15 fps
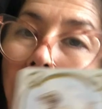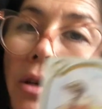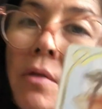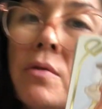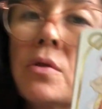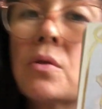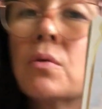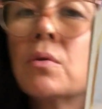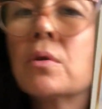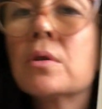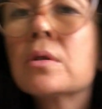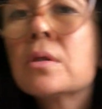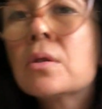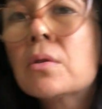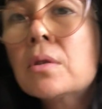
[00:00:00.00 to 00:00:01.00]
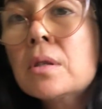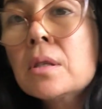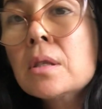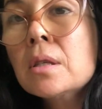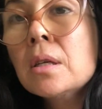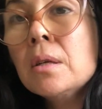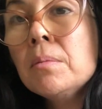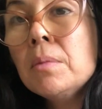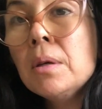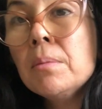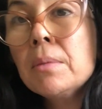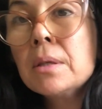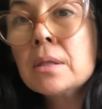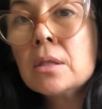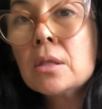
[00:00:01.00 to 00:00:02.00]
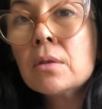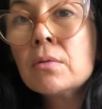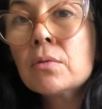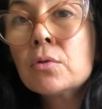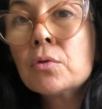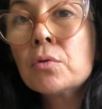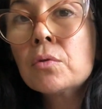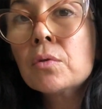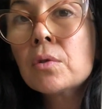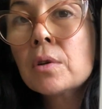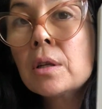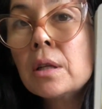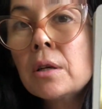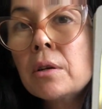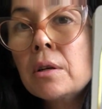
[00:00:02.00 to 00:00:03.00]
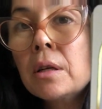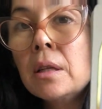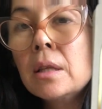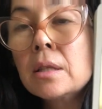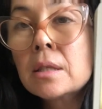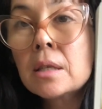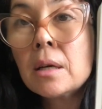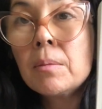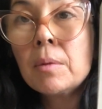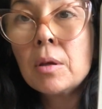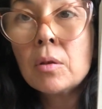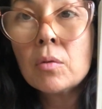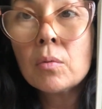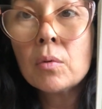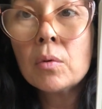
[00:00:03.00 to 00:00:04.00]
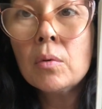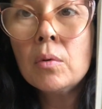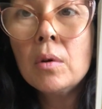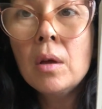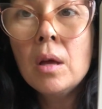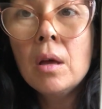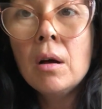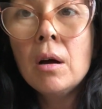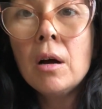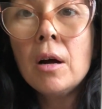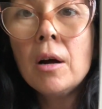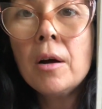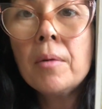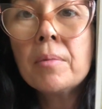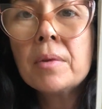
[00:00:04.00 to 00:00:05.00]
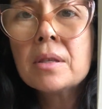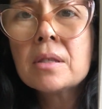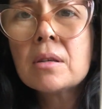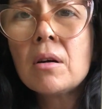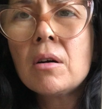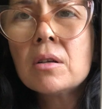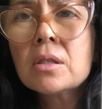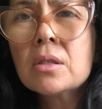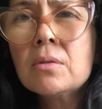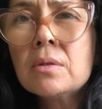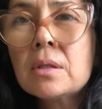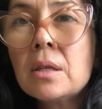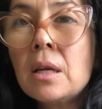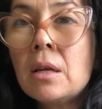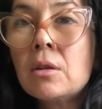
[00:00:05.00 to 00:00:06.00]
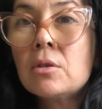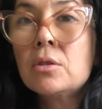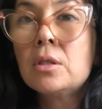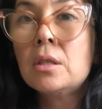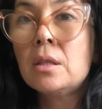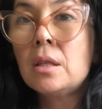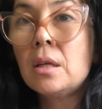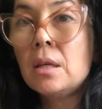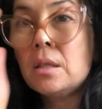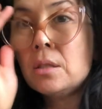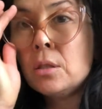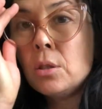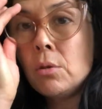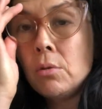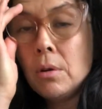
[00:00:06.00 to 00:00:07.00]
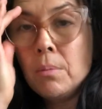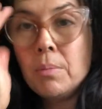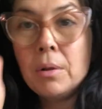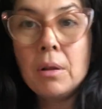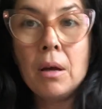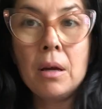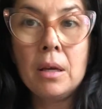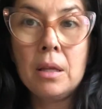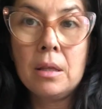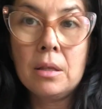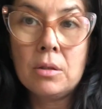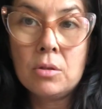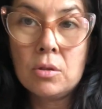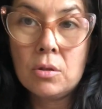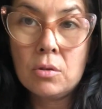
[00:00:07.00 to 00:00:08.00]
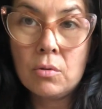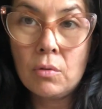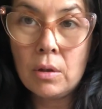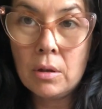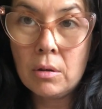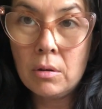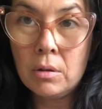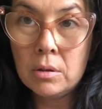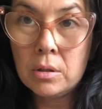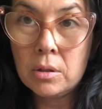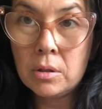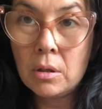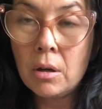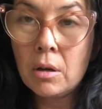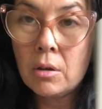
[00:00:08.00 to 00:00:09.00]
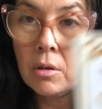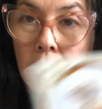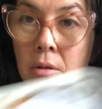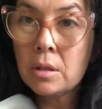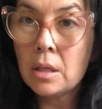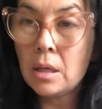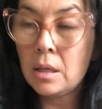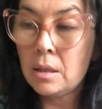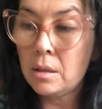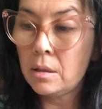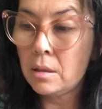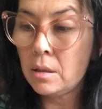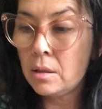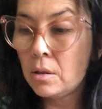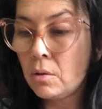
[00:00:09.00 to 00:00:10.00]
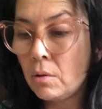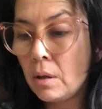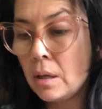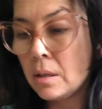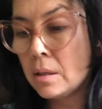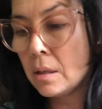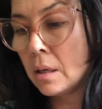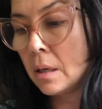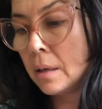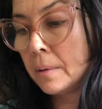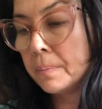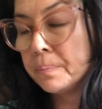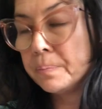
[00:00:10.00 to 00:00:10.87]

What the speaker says: of Swords. So this can be a message of truth or clarity that's coming through. This also is an energy that has shown up a lot in this thread called Stalkers, and so that's like